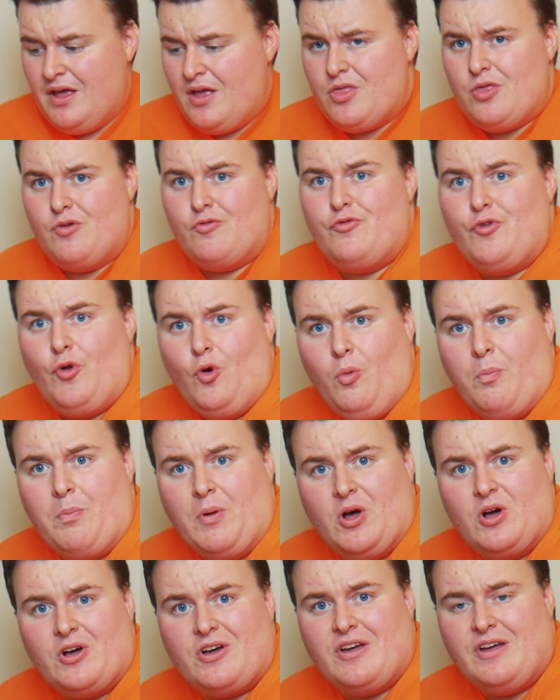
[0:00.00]
The
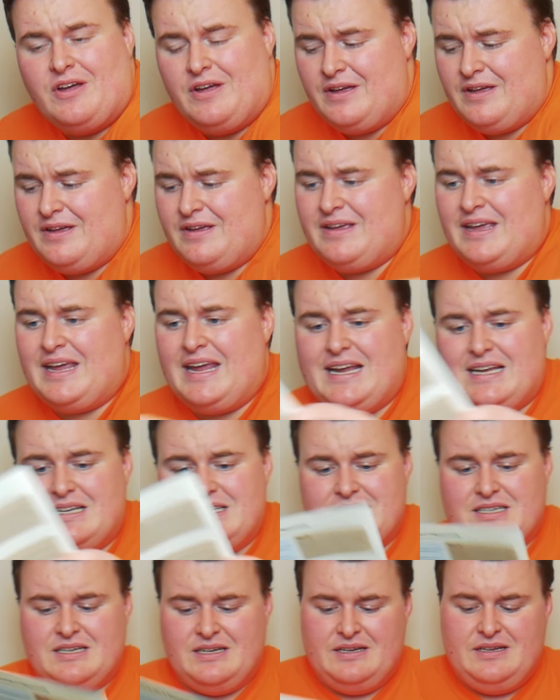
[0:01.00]
rulebook
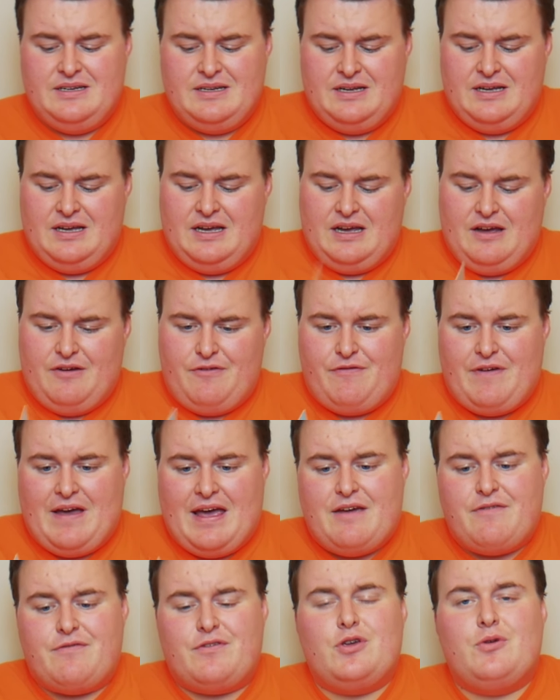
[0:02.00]
is a
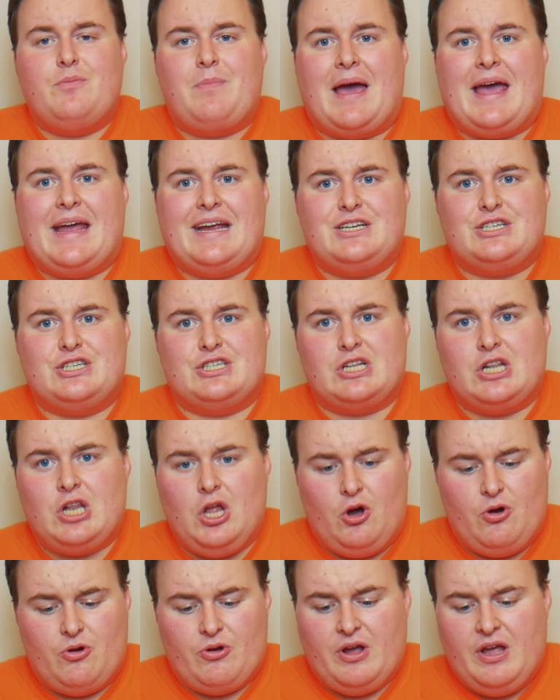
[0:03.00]
fair few pages
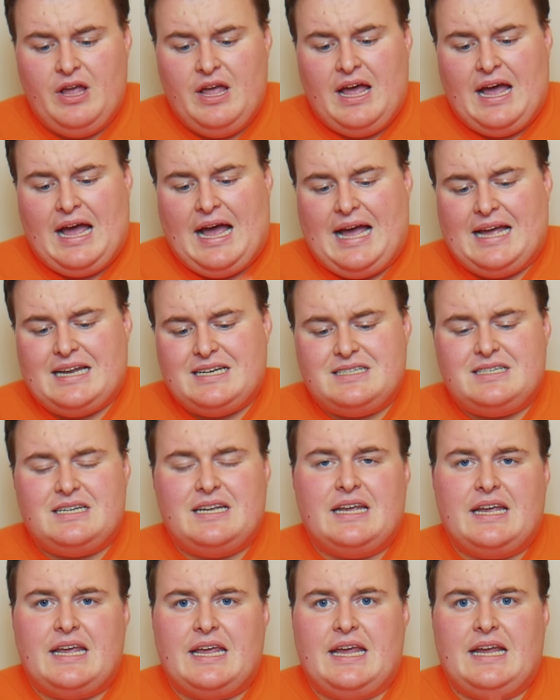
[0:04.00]
long, and
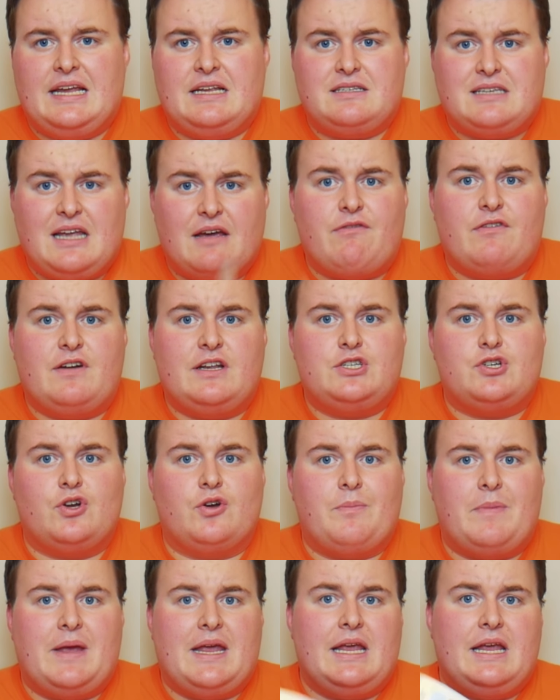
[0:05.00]
it definitely took
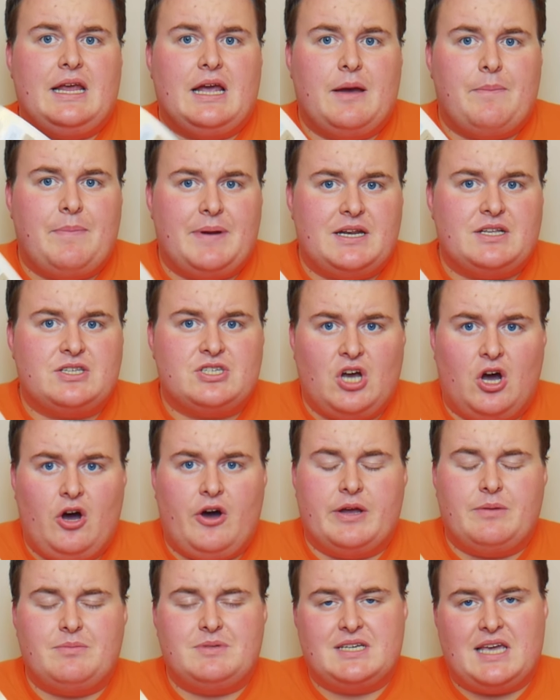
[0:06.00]
me a bit of
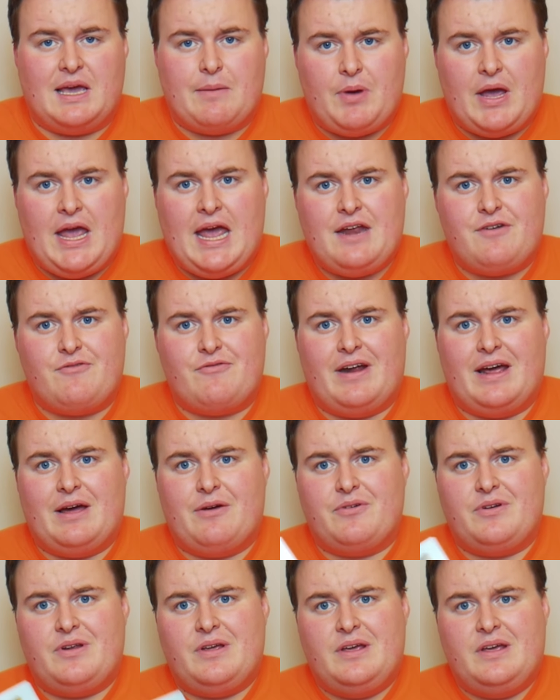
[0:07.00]
time to get my head
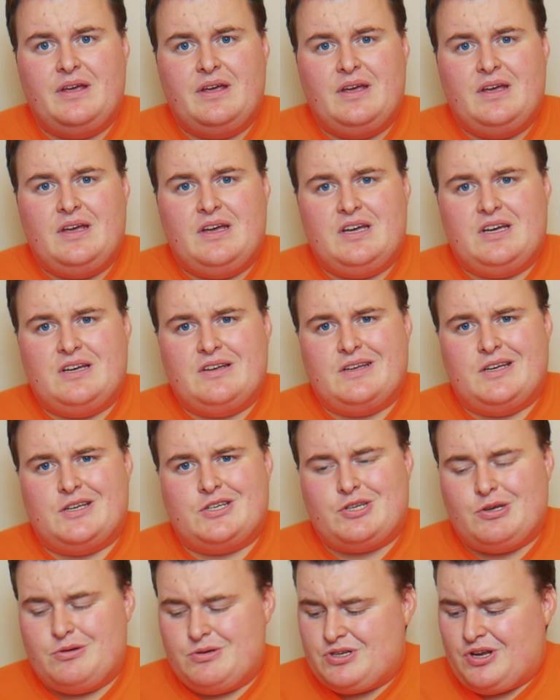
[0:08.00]
round. As
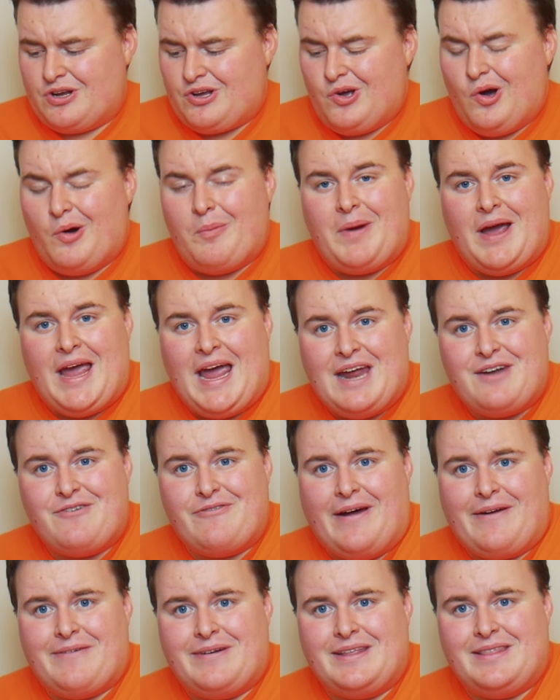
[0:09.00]
soon as I got my head
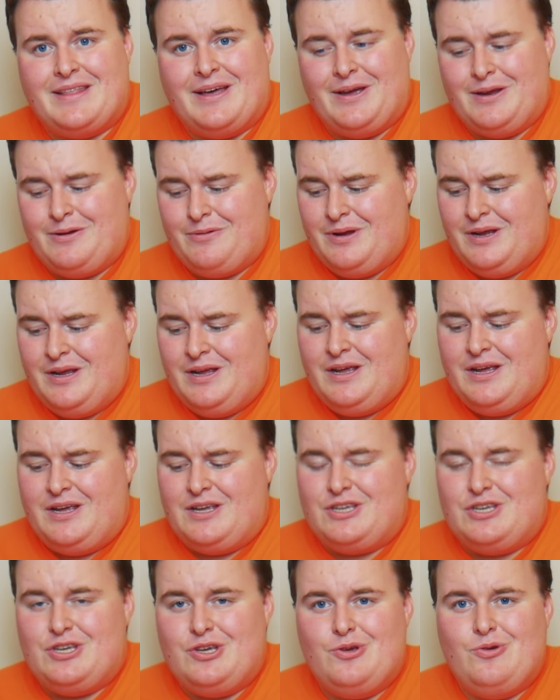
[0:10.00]
round it though,
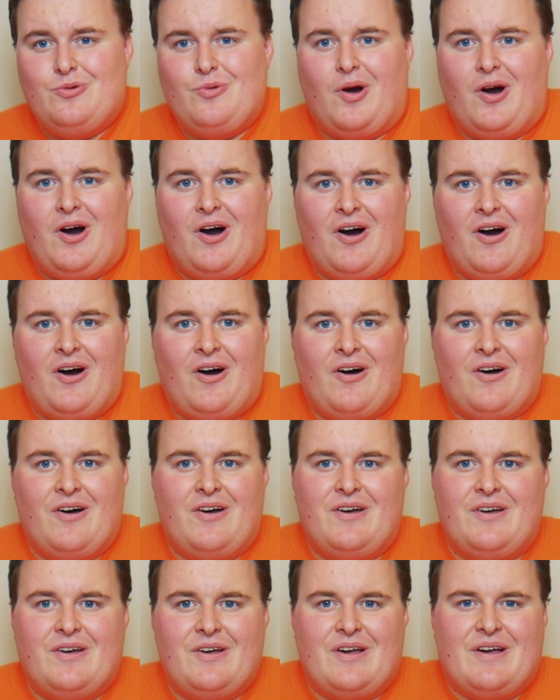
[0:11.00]
you are
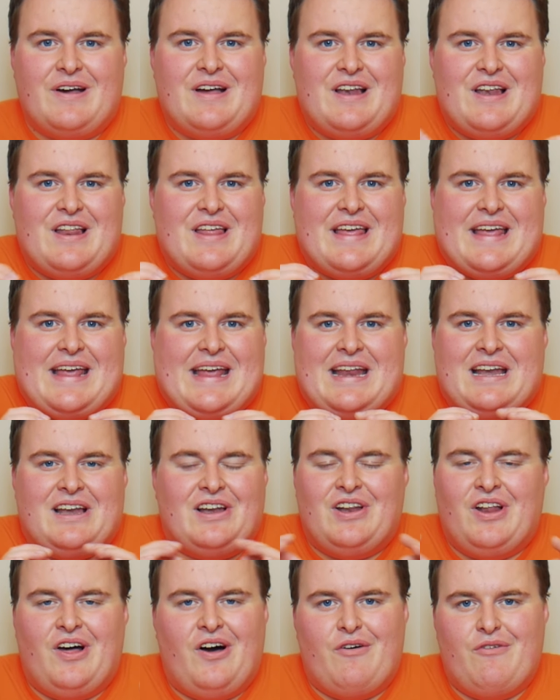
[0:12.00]

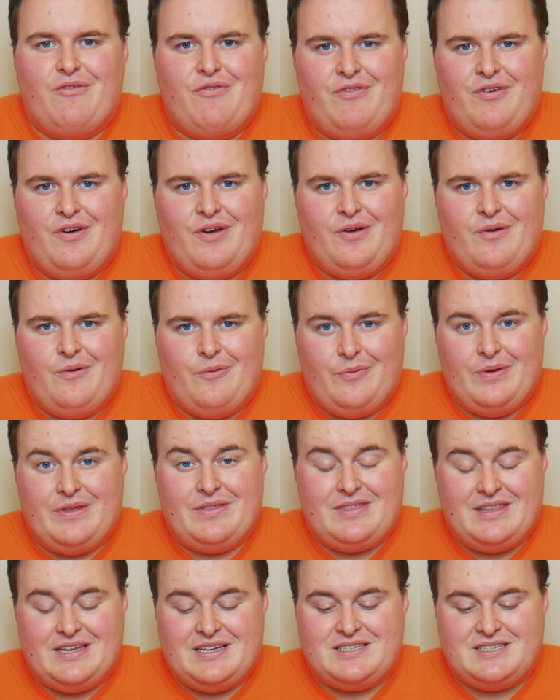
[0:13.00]
in love
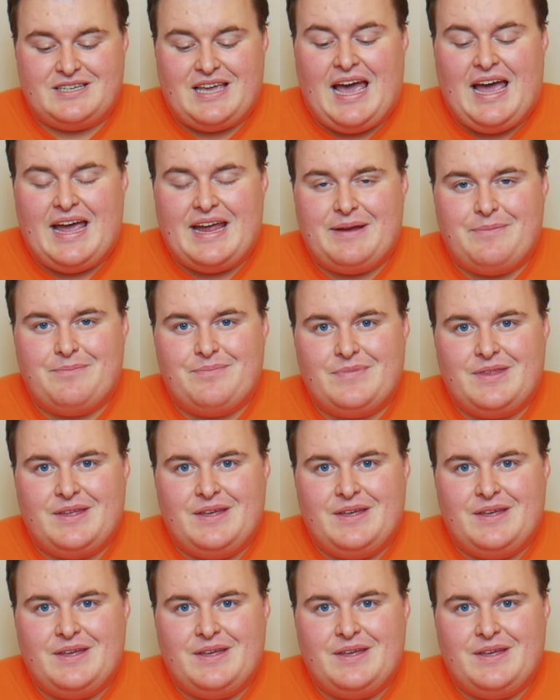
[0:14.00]
with this game.